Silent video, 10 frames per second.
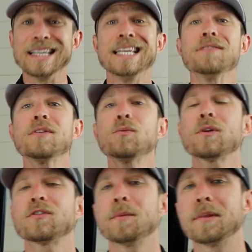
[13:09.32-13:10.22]
even
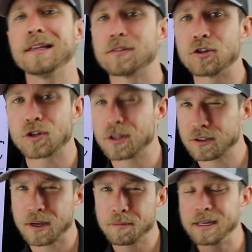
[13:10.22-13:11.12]
with some of these
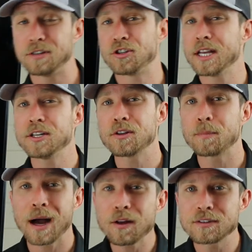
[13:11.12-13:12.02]
insurance companies changing their
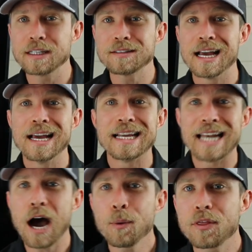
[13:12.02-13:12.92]
policies,
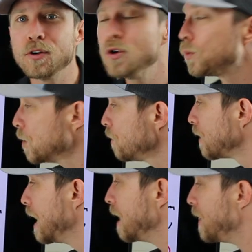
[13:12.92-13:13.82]
now with their new
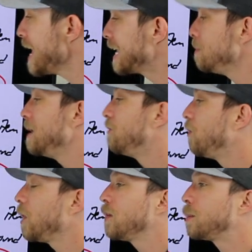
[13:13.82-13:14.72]
roof, they can be
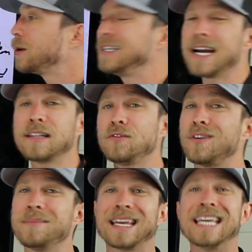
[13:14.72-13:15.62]
fully protected
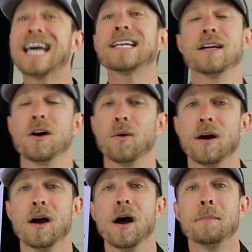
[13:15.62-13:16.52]
from the get-go,
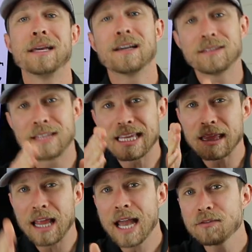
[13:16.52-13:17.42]
because the
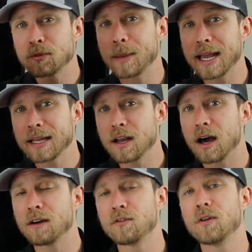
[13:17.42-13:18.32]
lifespan
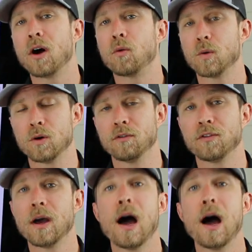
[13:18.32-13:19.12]
of a roof